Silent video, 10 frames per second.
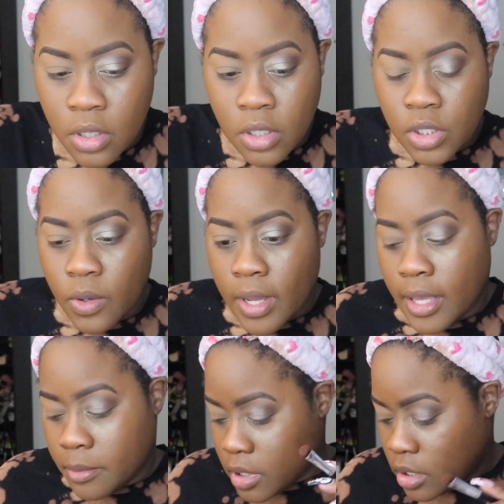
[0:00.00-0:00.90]
So I
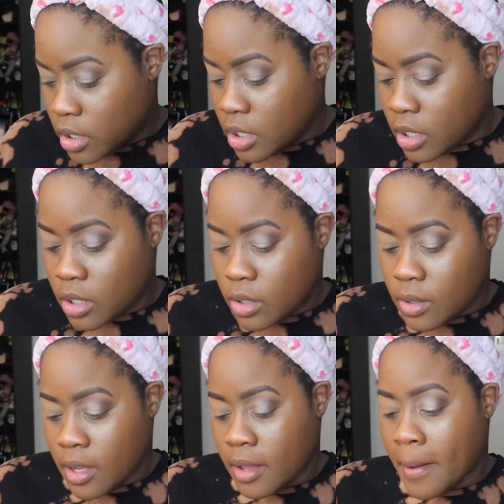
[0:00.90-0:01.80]
am gonna
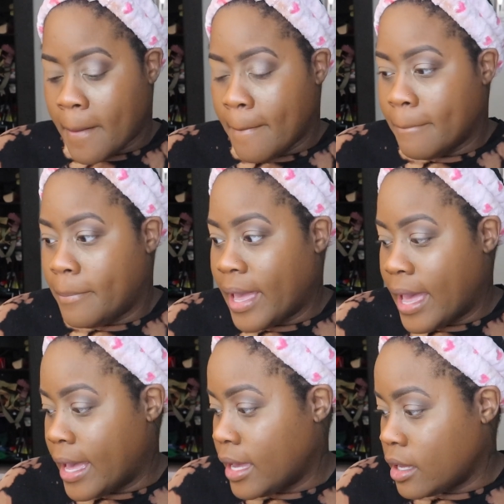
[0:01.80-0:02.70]
go
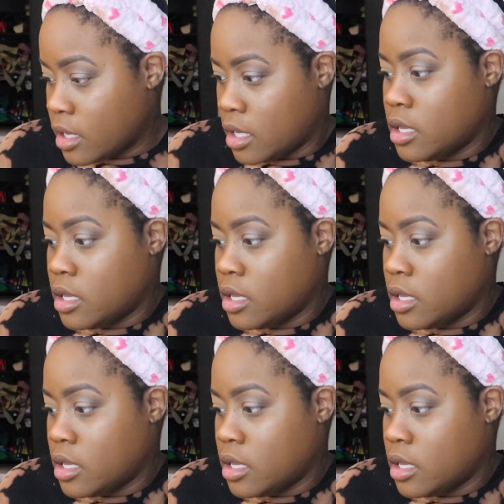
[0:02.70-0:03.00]
back